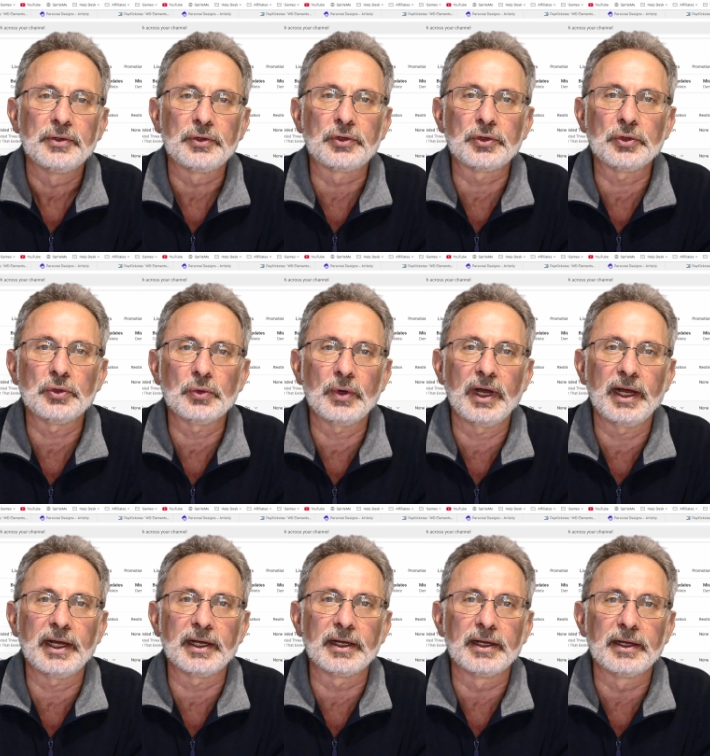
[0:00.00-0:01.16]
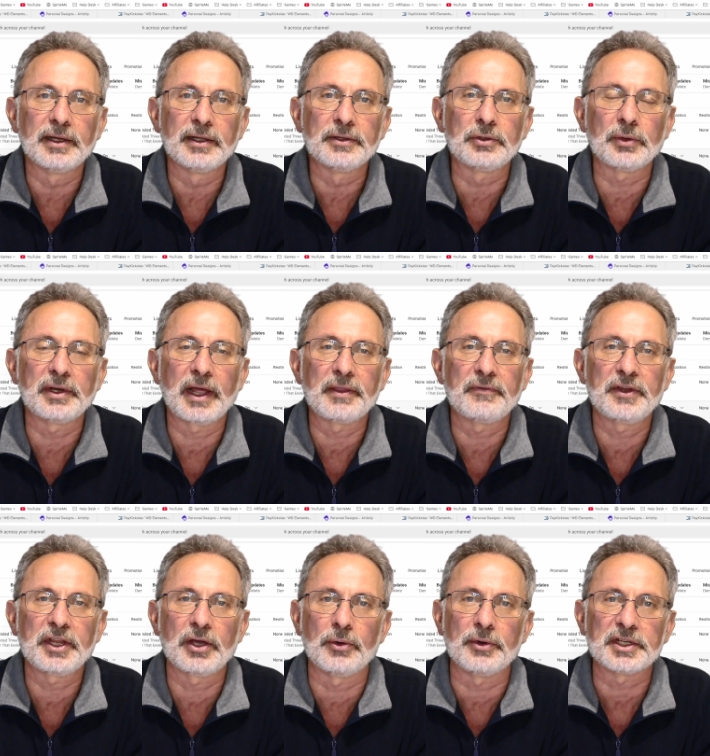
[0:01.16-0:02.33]
to do another
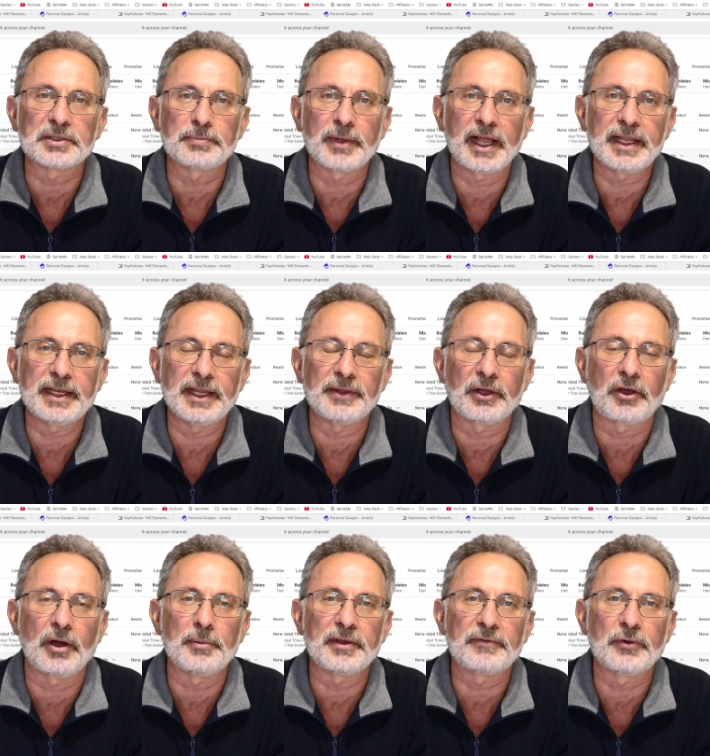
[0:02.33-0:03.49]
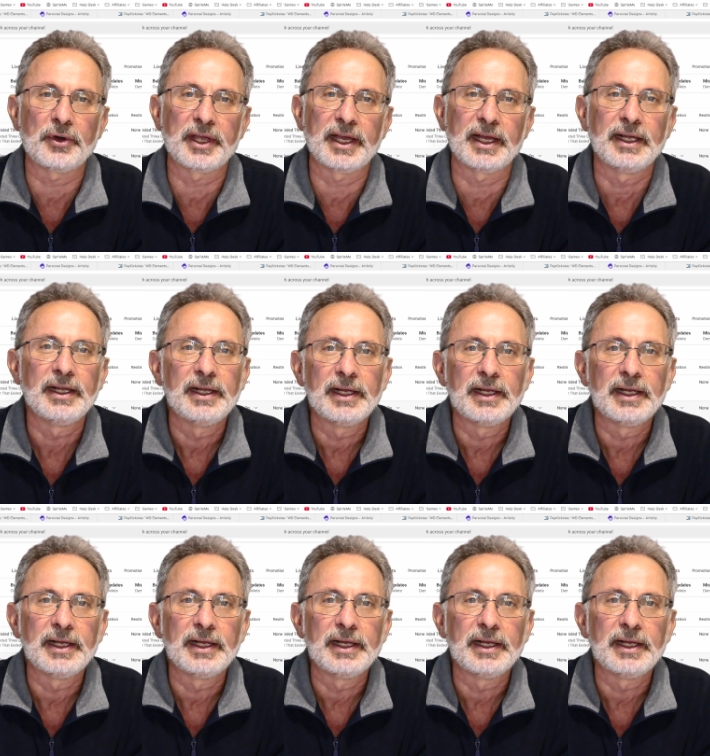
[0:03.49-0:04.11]
video or explain it in the comment for you.